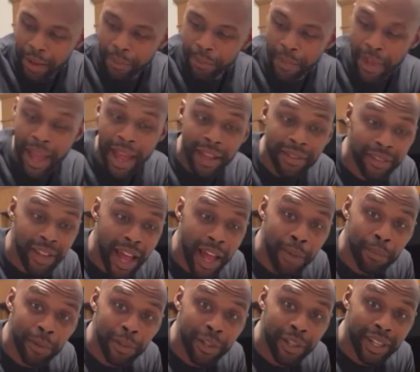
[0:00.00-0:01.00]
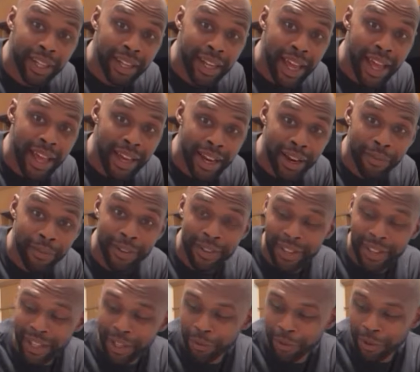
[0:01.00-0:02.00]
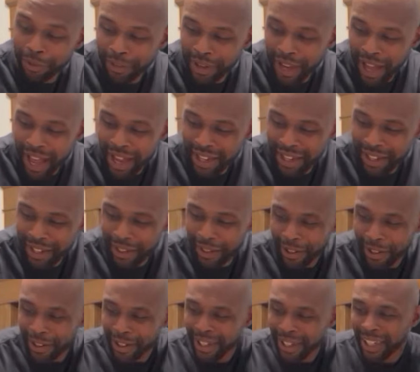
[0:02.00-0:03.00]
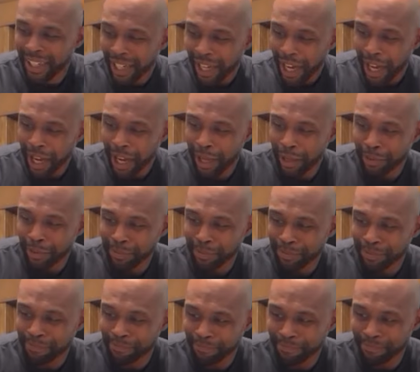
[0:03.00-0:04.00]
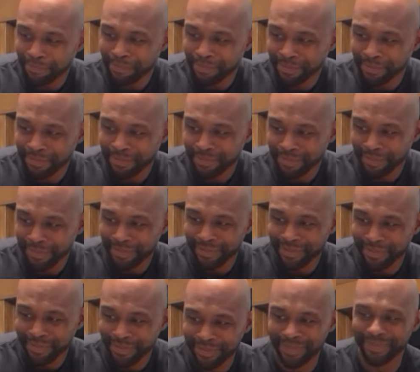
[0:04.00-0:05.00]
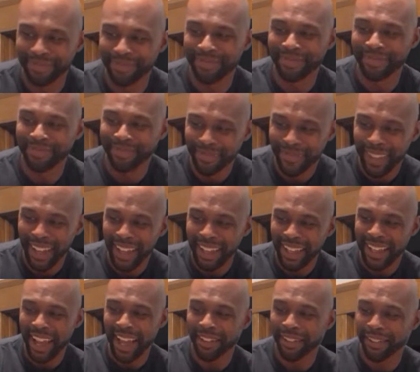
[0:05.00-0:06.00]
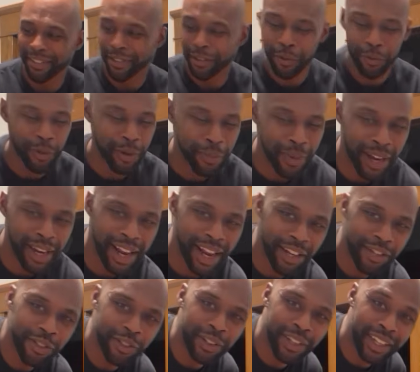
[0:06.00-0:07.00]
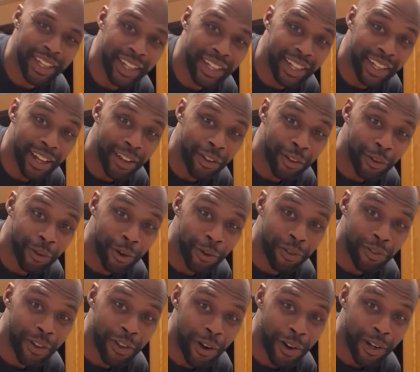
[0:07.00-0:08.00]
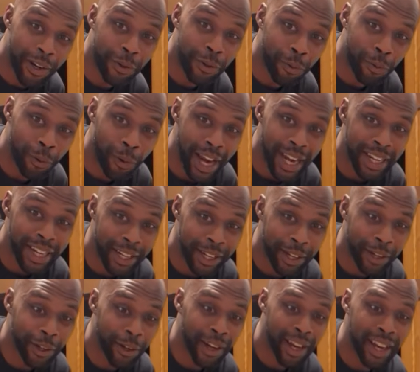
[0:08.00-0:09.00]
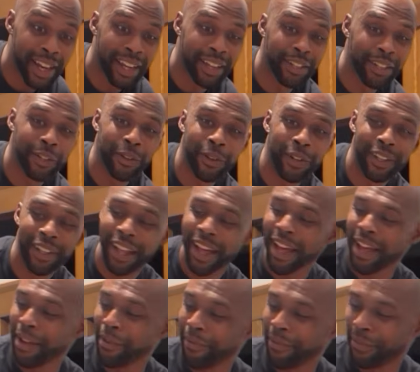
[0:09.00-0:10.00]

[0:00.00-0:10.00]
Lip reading: As I'm looking at everything we've got here, um, hmm, yes, we might actually get another grow started right here and do it live.